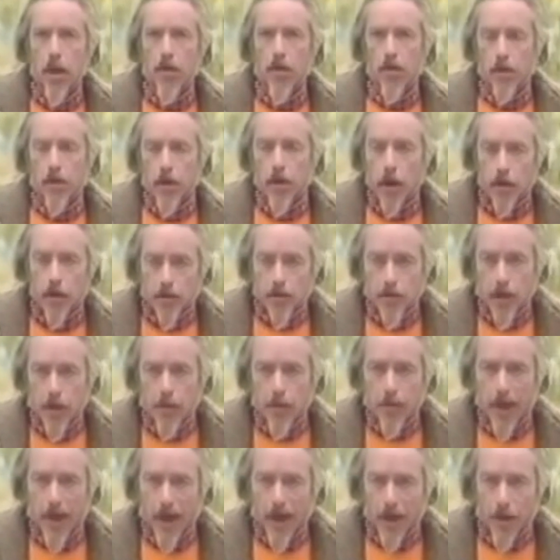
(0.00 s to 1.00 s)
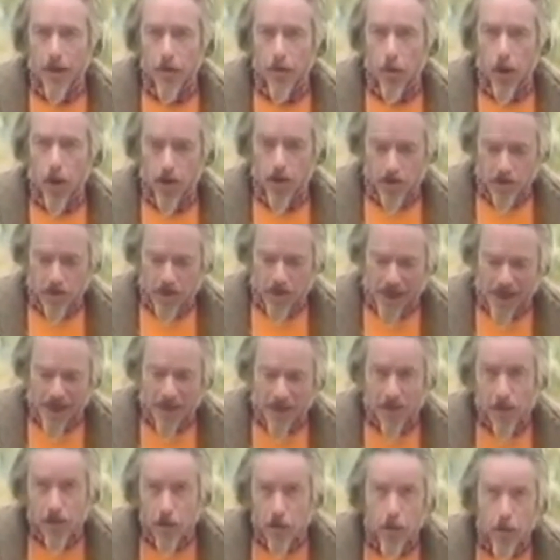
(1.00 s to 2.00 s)
the concept Alan Watts
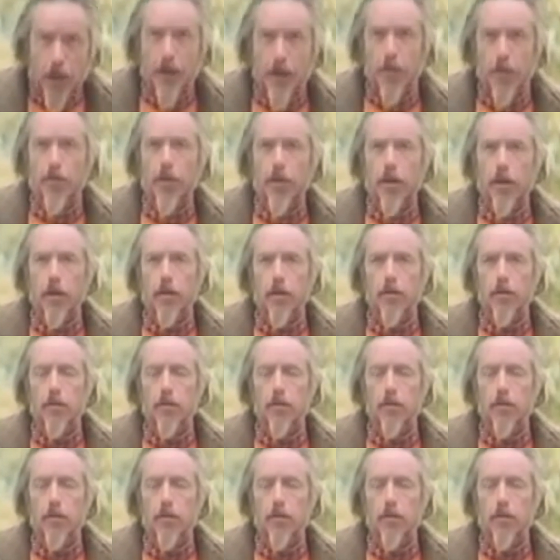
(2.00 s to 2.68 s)
can't do anything.